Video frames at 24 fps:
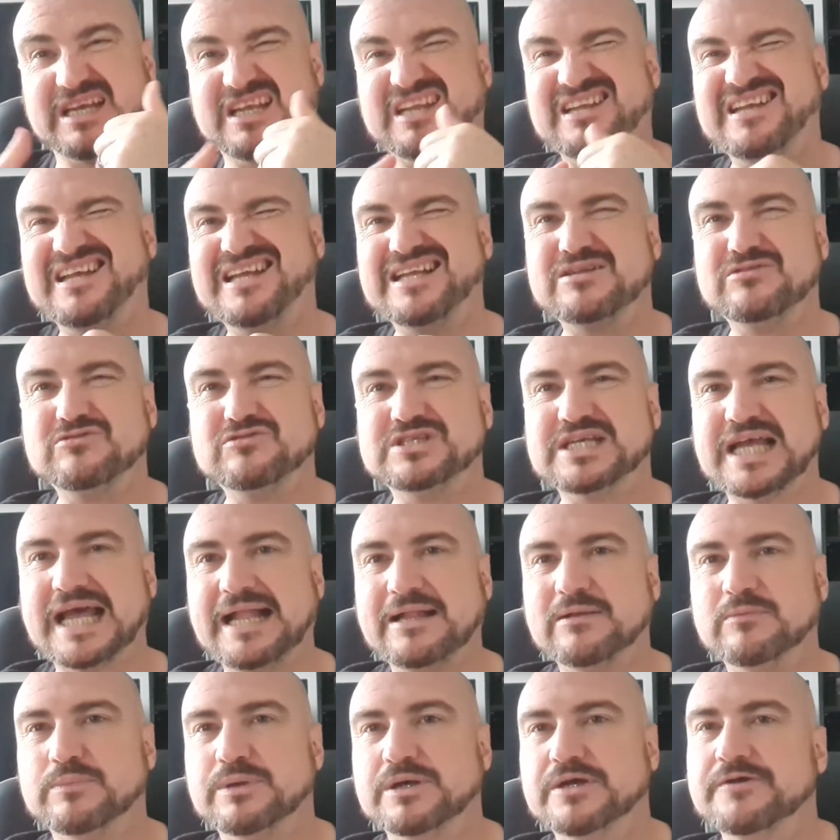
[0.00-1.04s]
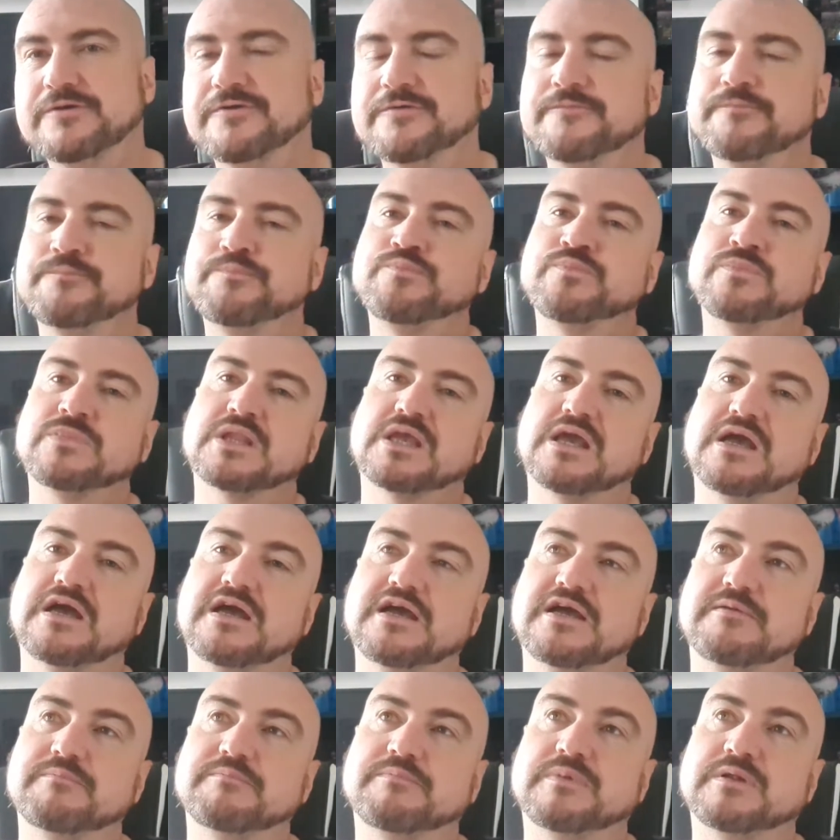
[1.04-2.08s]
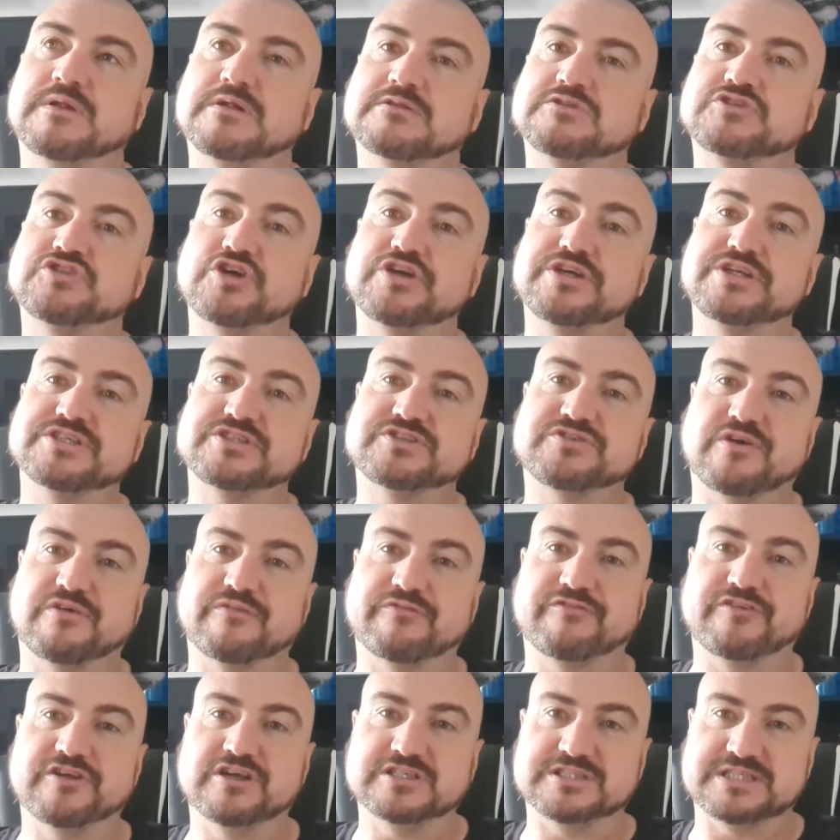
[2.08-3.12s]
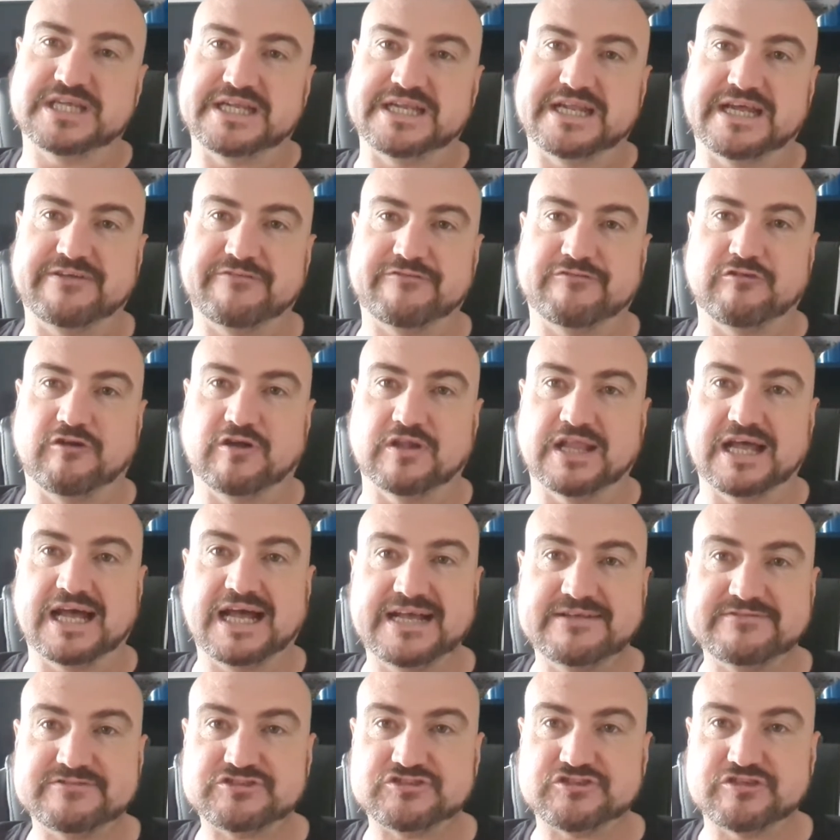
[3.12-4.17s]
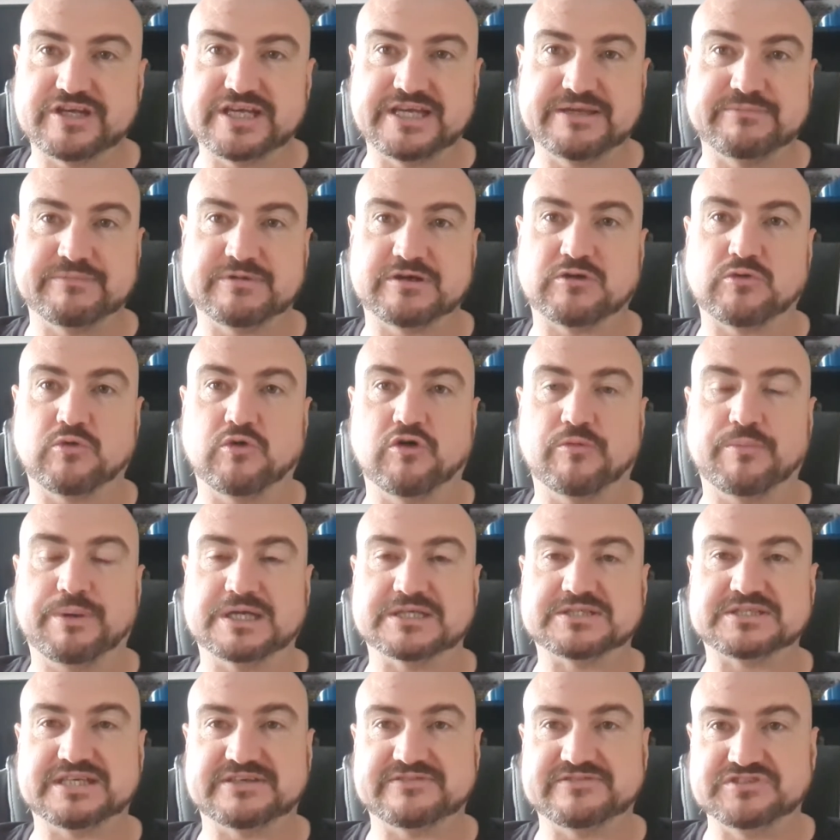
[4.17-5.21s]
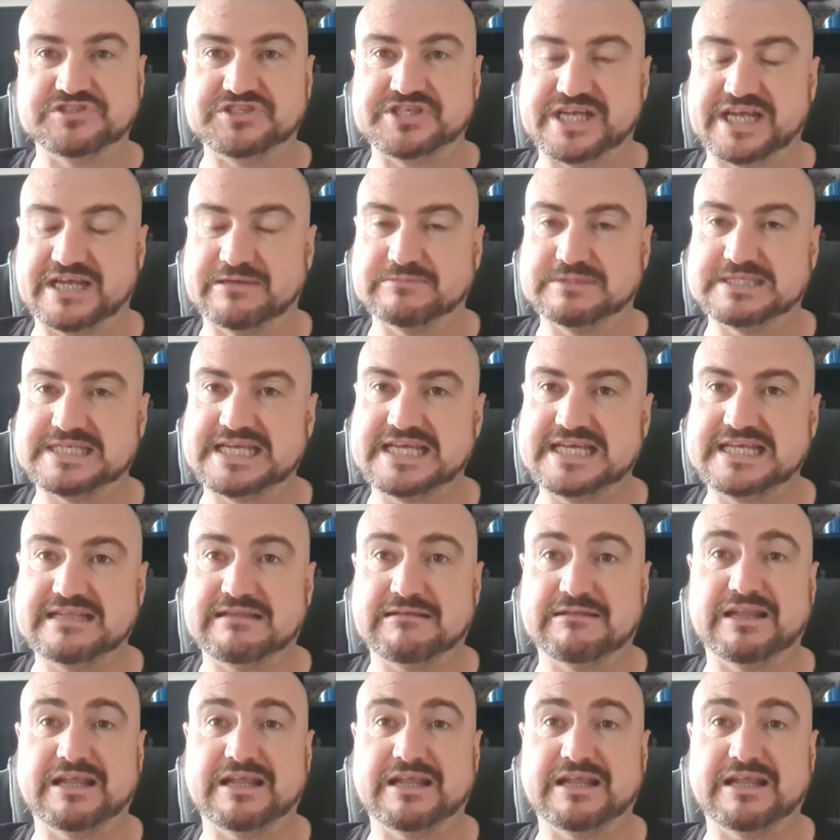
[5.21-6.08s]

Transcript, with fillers: it does help. Um, join us on Thursday night for our live stream at quarter past 7 GMT.